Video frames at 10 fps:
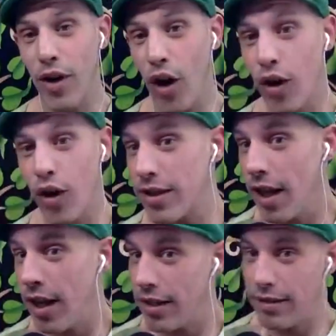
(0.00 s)
know because
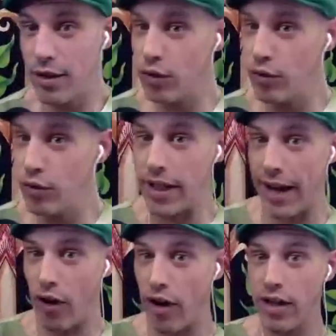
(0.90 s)
you read
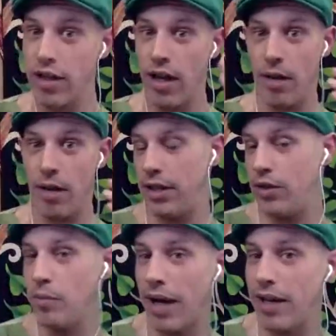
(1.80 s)
Antarctica. I mean,
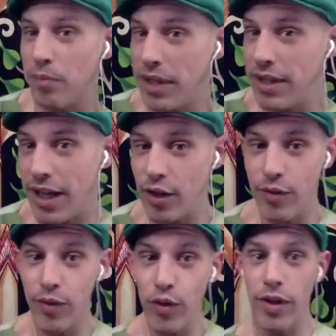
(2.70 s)
you might have been there. You
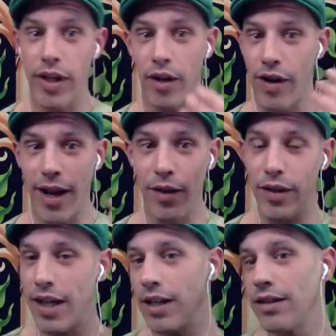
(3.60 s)
flew there, around
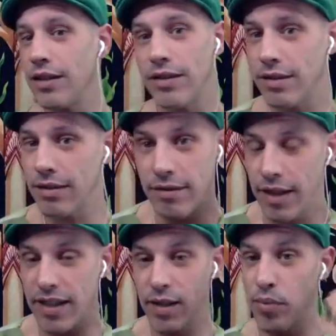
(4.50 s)
there, because
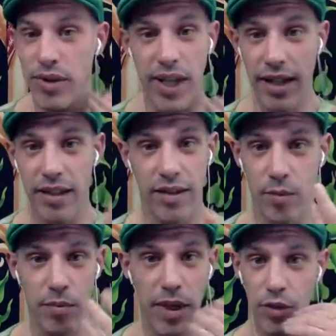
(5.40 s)
is it protecting
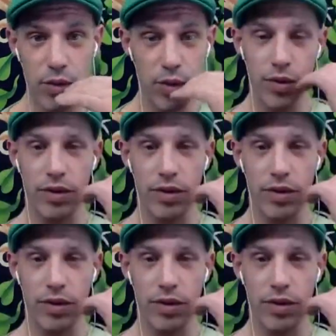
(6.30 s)
some minerals?